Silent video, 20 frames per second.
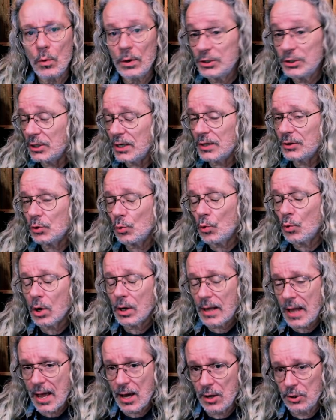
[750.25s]
Once you get the
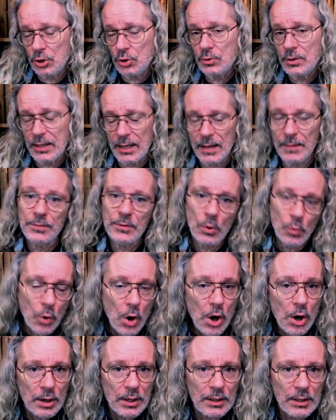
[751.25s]
work, how do you keep the
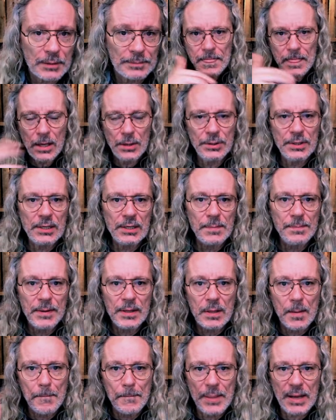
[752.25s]
work? You need to
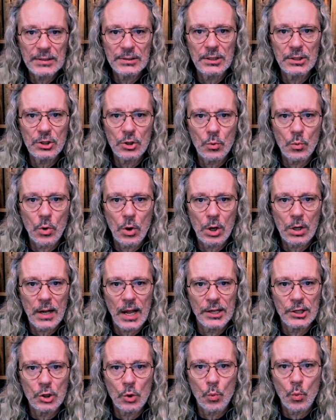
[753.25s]
be the best at your work,
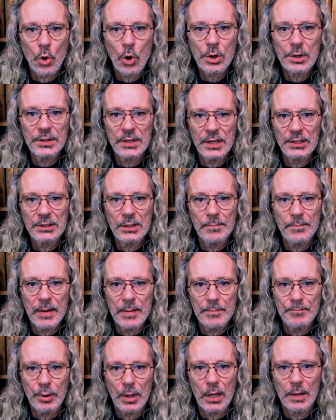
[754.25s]
and your work needs to
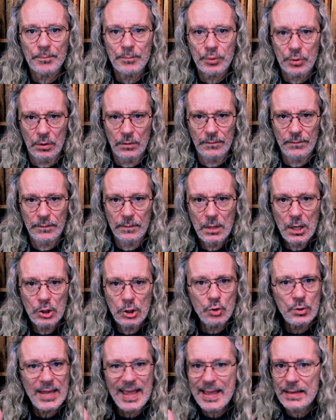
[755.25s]
be bulletproof.
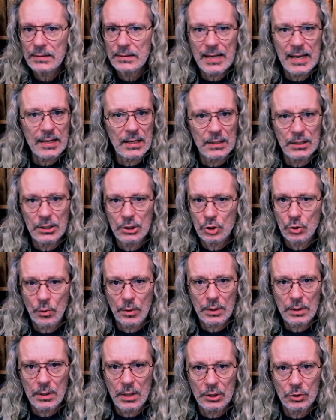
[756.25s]
You can't take any
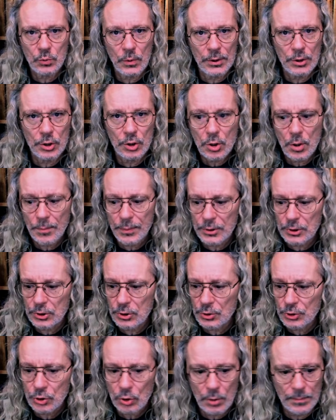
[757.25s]
shortcuts. Whether you're a
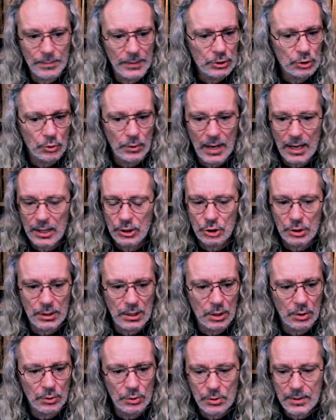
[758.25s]
producer, a mixer, or
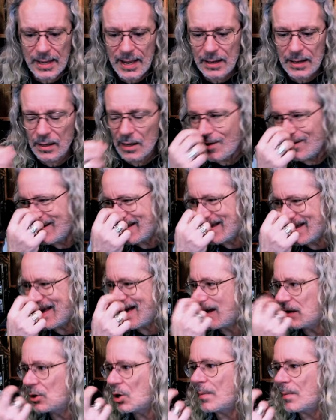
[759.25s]
engineer, you can't go,
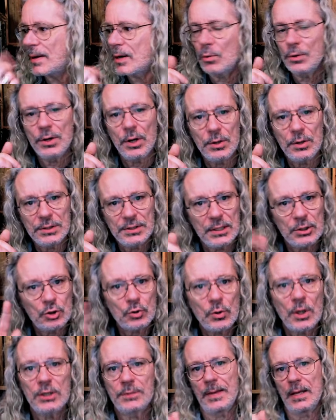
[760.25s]
ah, nobody will notice it.
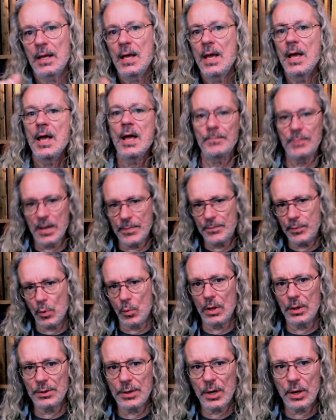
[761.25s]
Trust me,
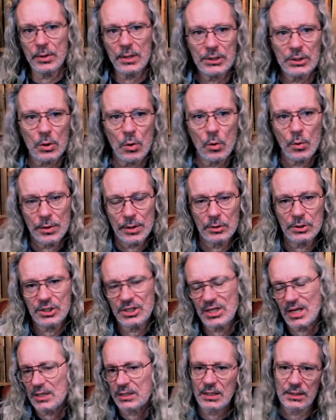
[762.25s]
people will notice or they'll
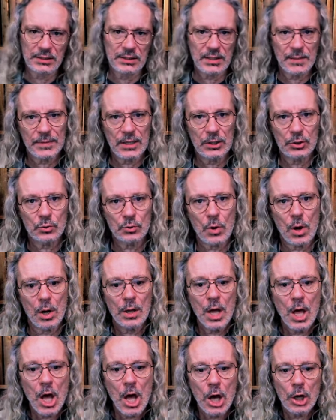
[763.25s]
sense that something's wrong.